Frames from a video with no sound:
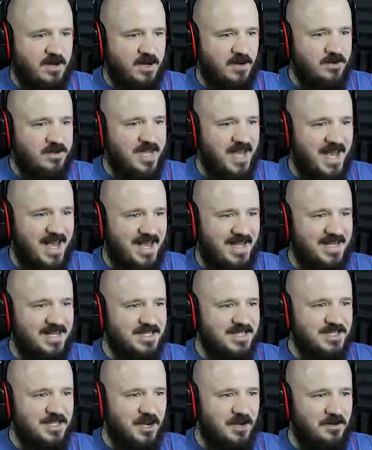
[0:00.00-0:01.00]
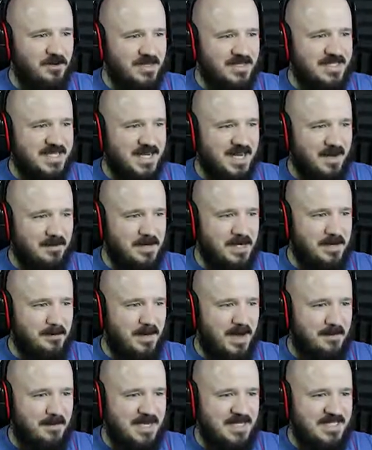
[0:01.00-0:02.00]
Okay, so who wants to come in and
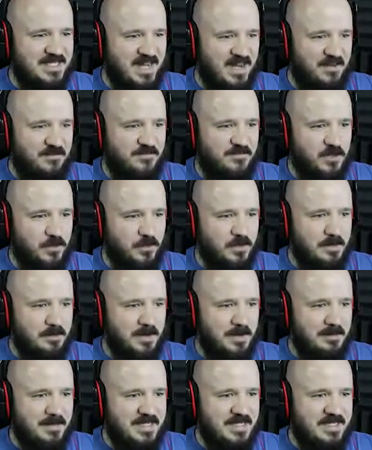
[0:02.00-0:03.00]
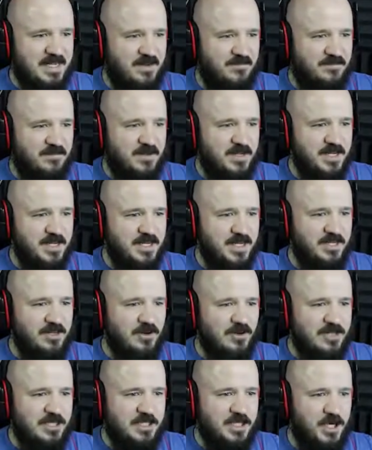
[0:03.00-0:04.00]
buy my stuff? You want to buy my stuff?
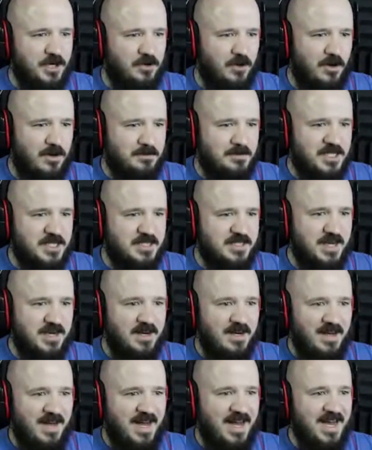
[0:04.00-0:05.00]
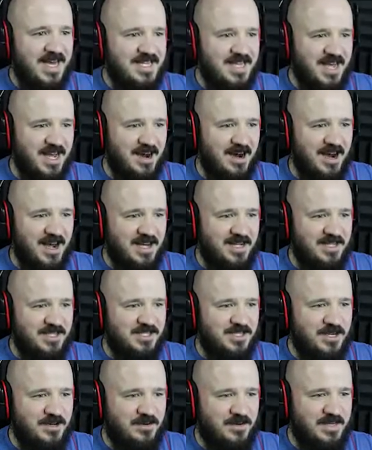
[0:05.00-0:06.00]
Ignore the two corpses. Hi there, how you
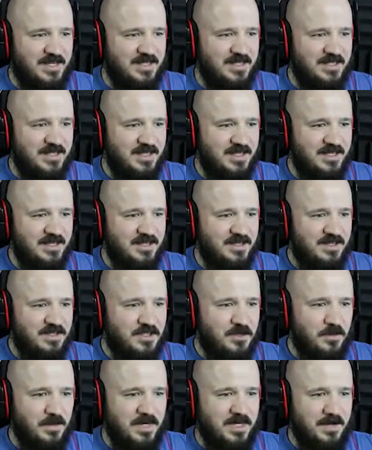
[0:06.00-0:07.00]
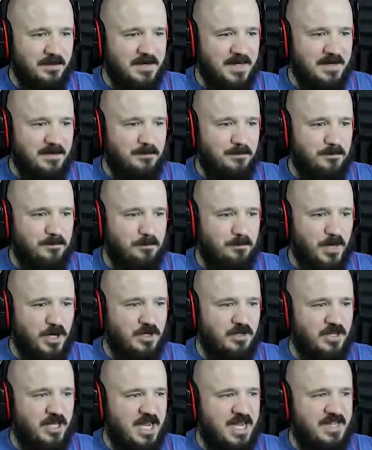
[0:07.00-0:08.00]
doing? You want to come in?
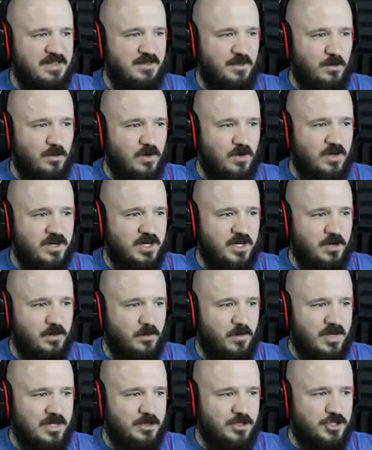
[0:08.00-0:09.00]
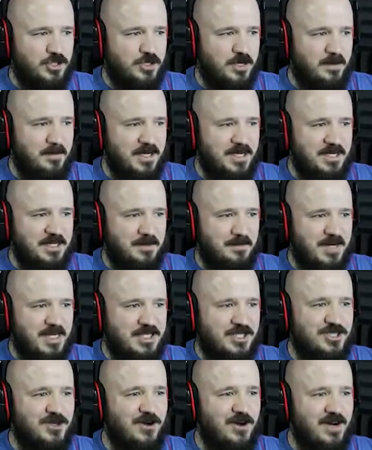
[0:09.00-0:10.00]
Bart Lane the Warrior. Why don't you come on into my
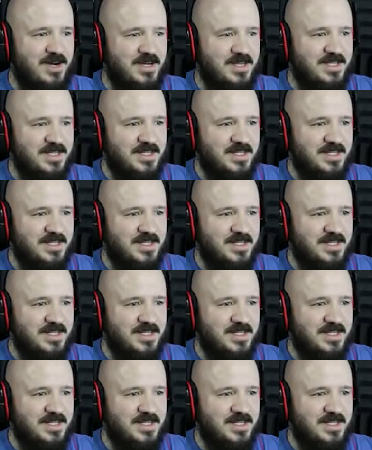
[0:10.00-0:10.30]
store?